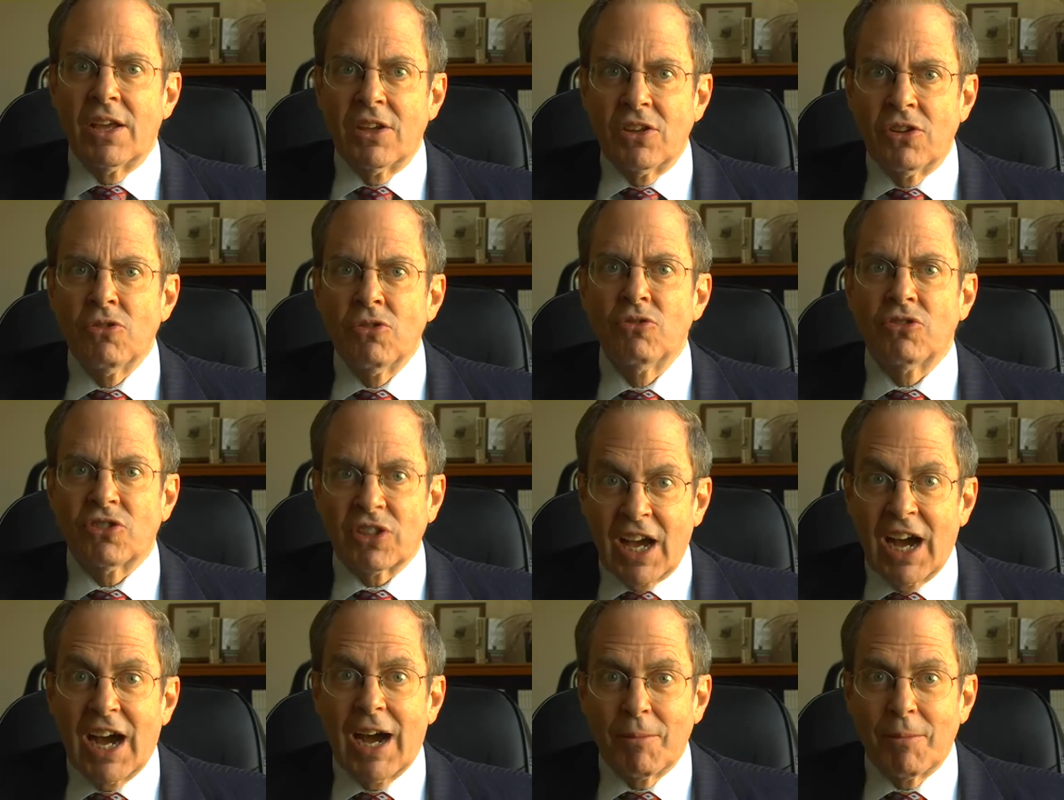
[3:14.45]
Use
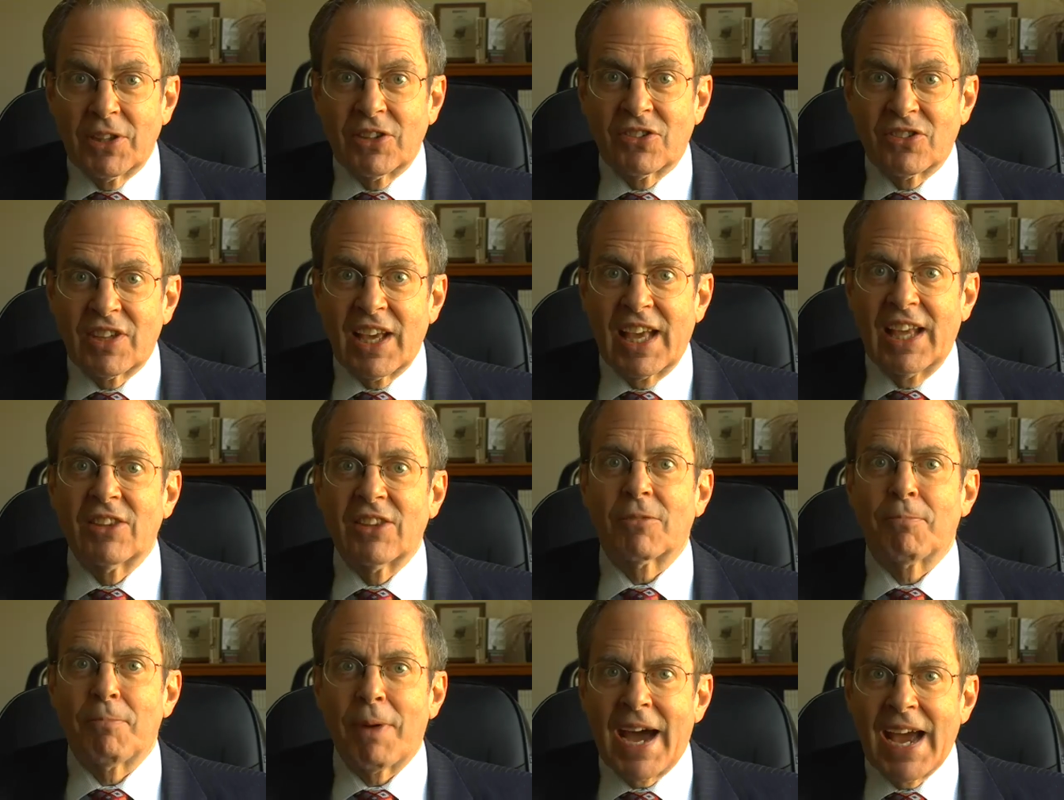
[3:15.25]
common
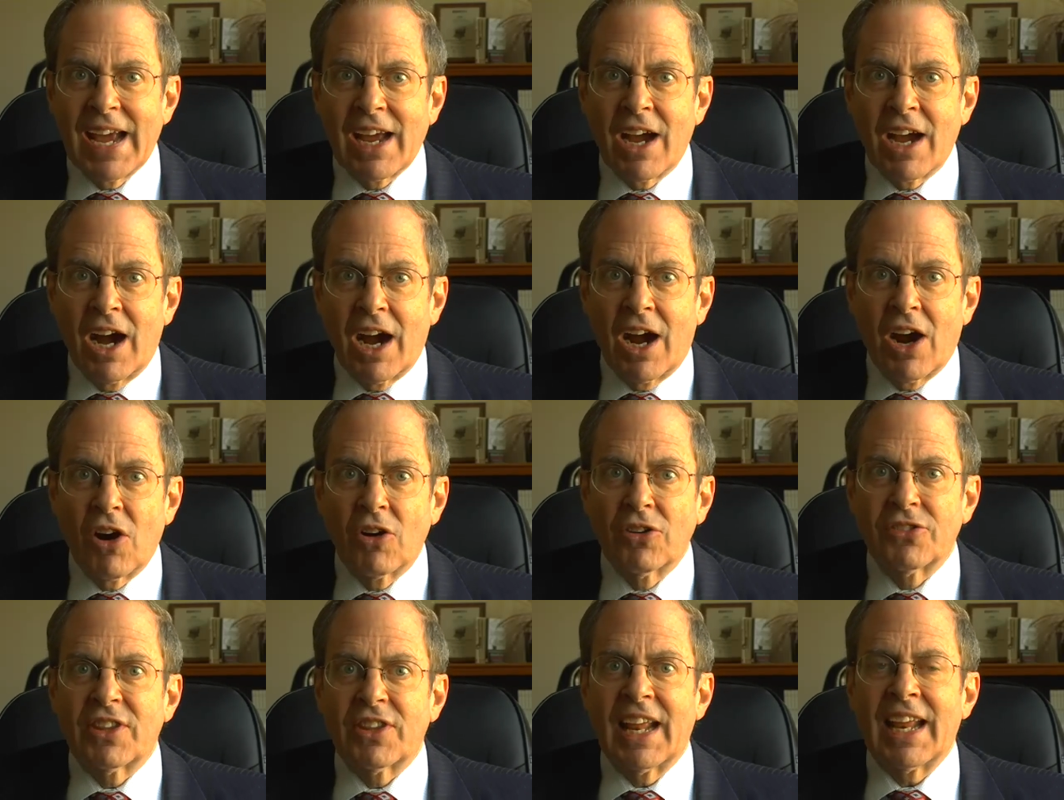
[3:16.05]
sense. Buy
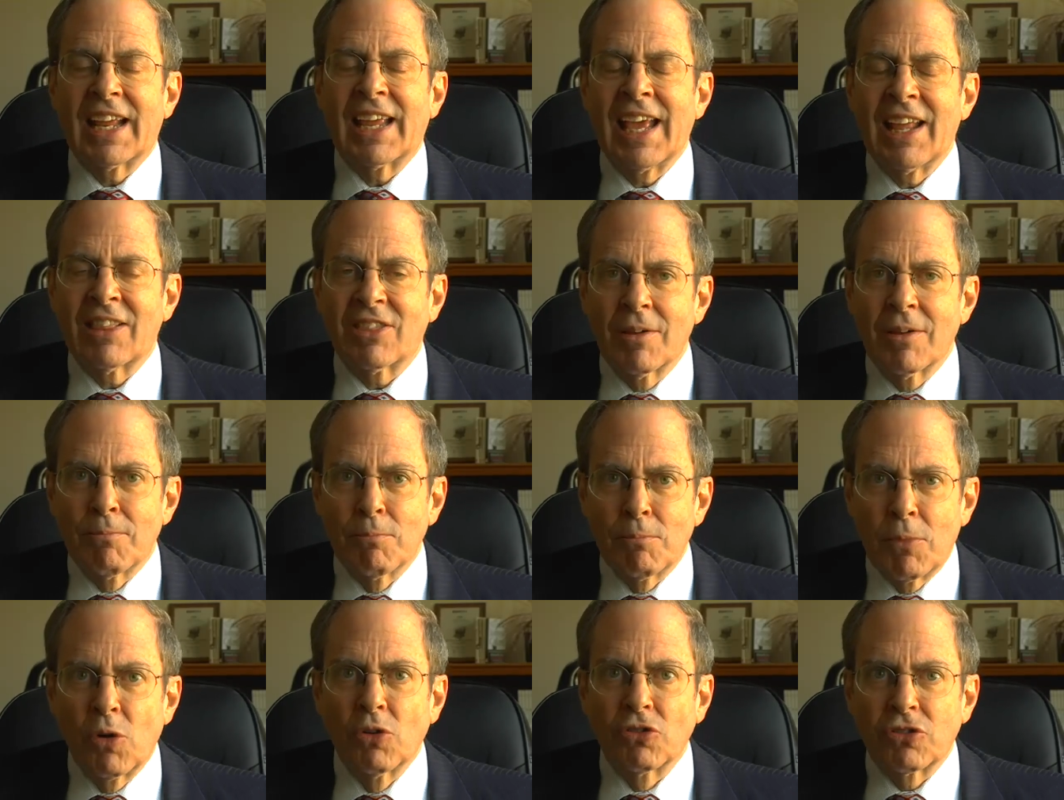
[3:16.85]
cars that get the
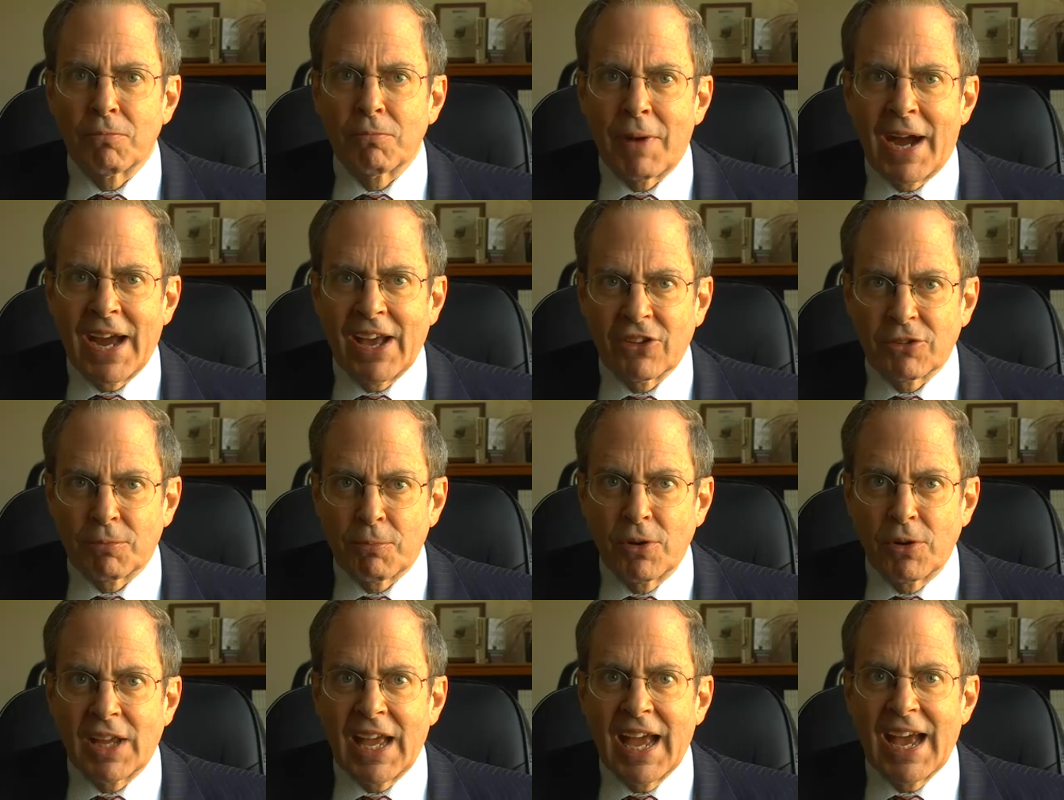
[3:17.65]
most miles
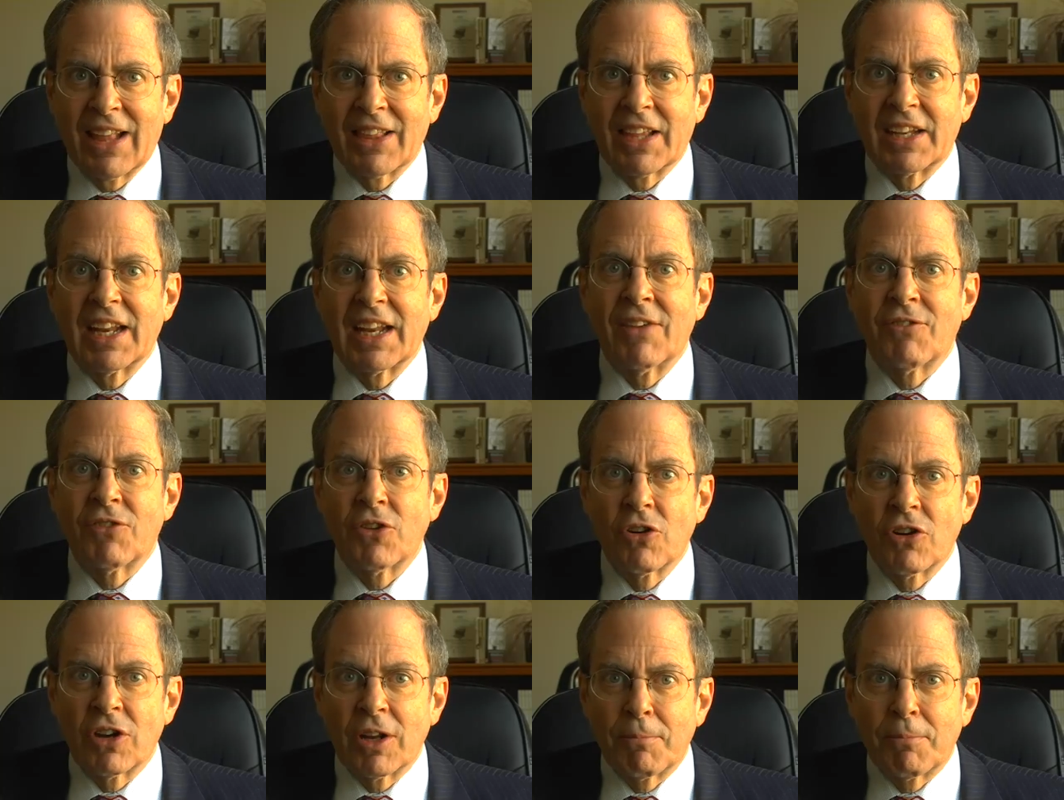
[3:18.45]
per gallon. If
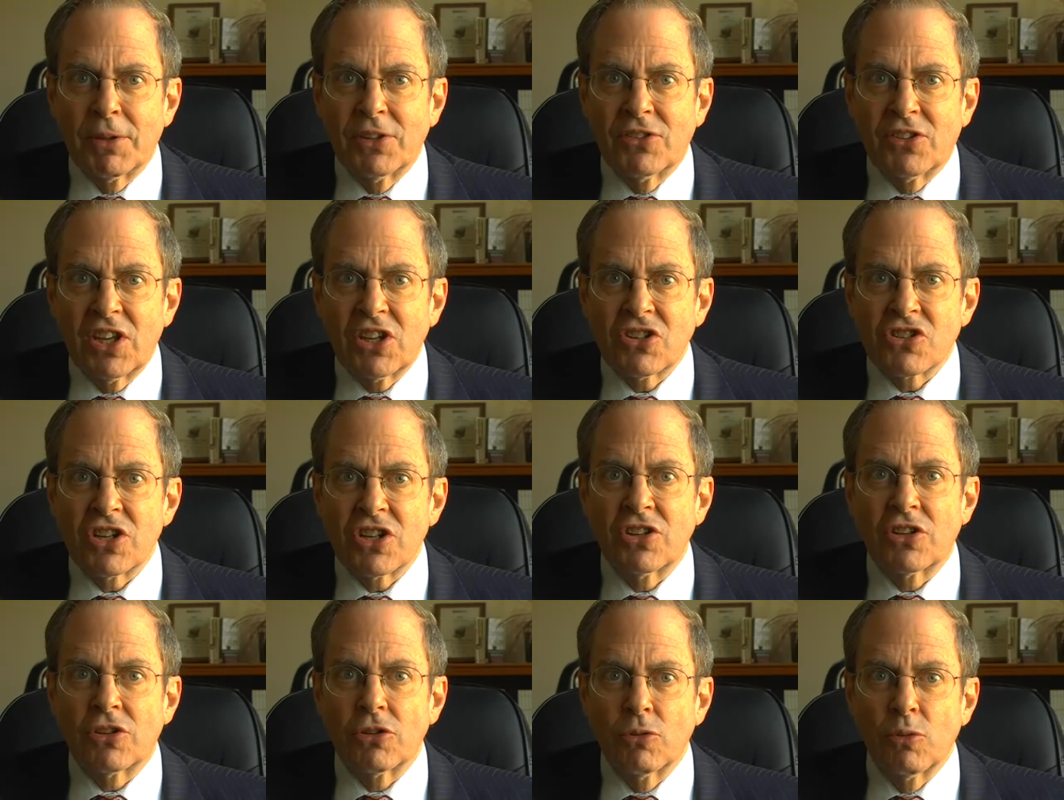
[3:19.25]
you're in a
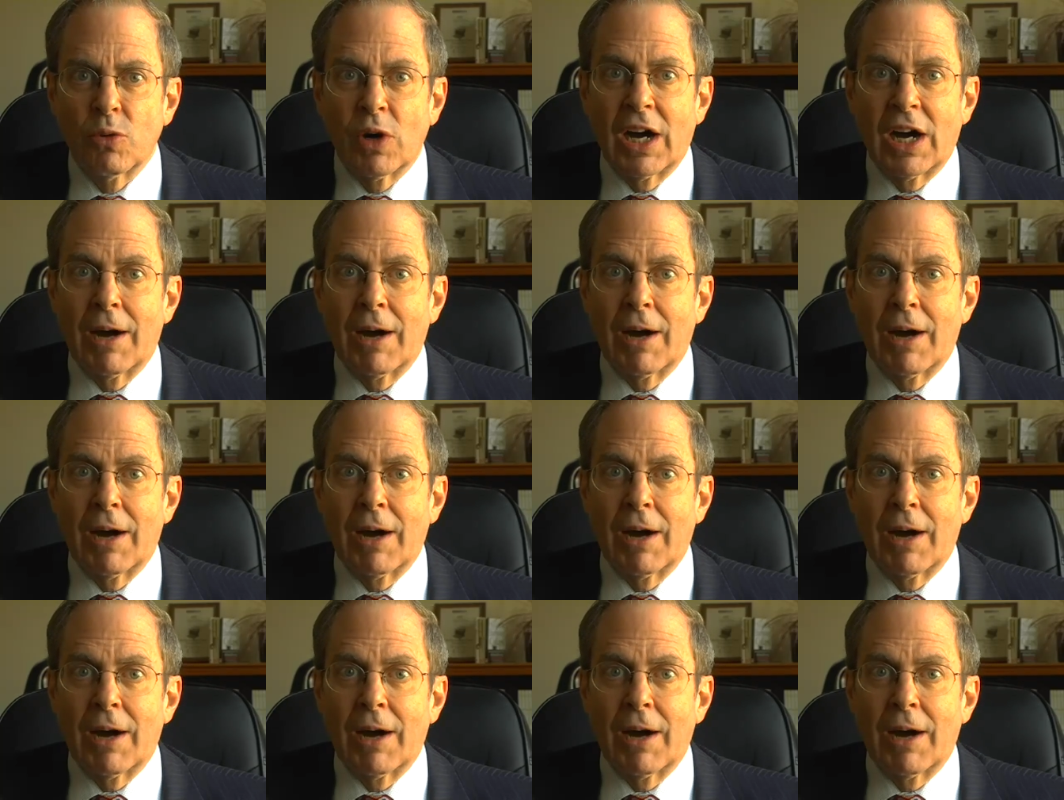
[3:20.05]
position to